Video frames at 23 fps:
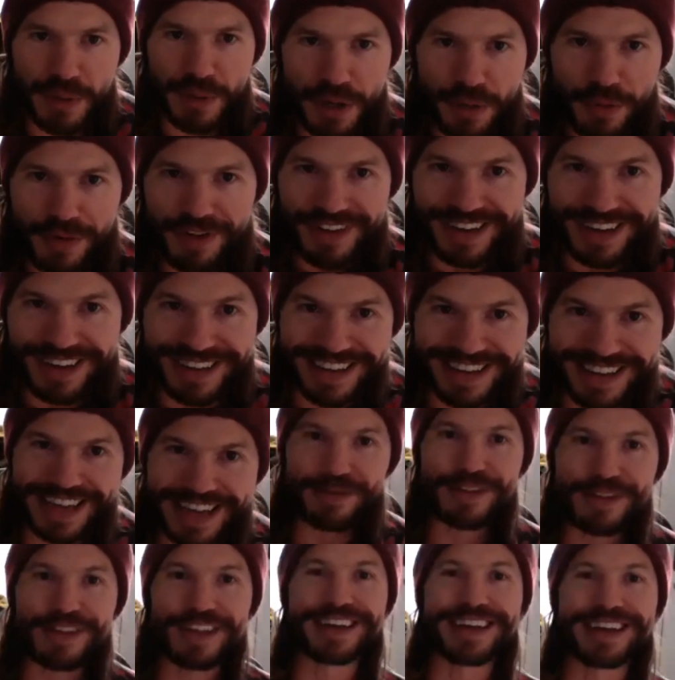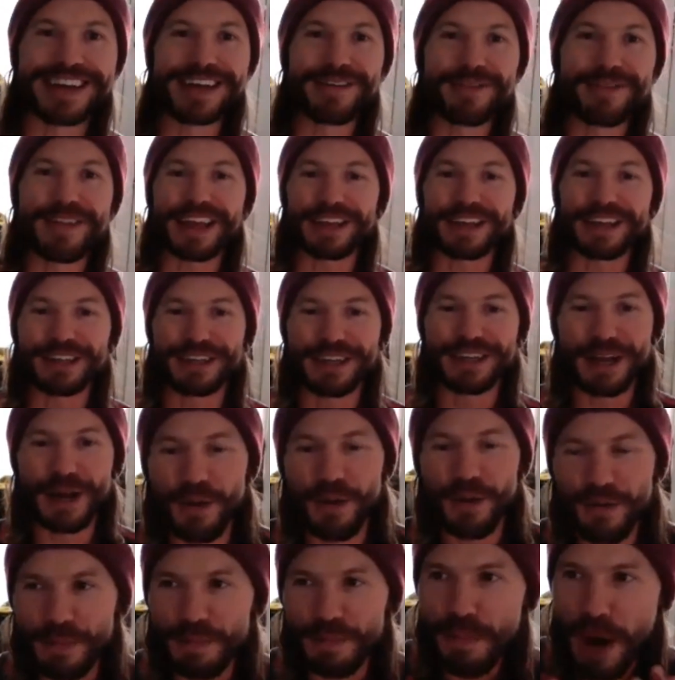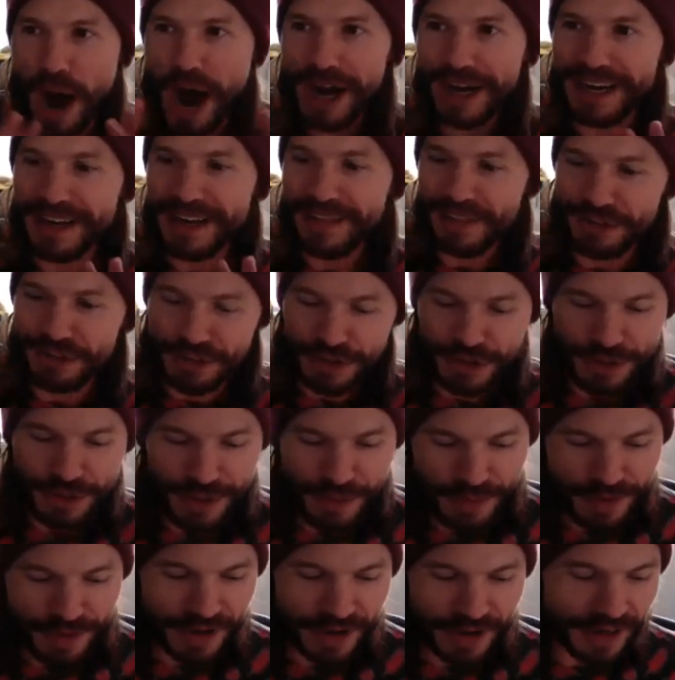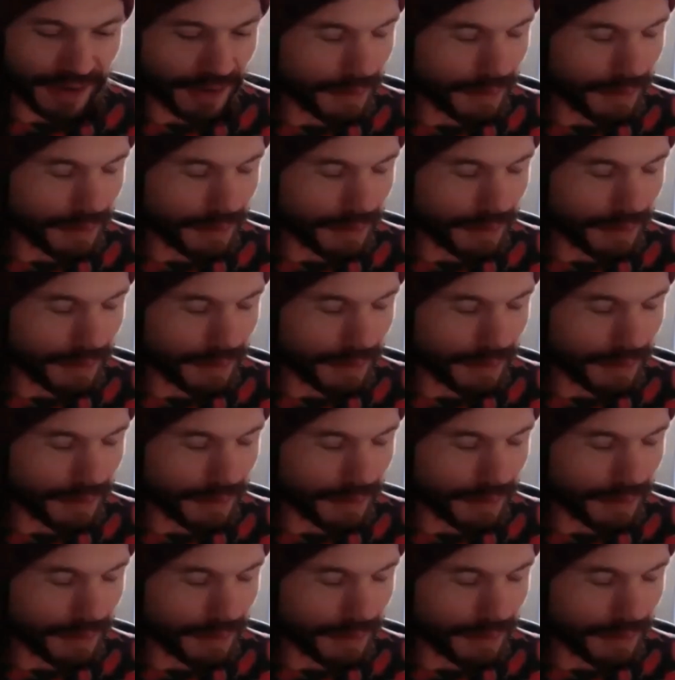but it was mocking the dude. It was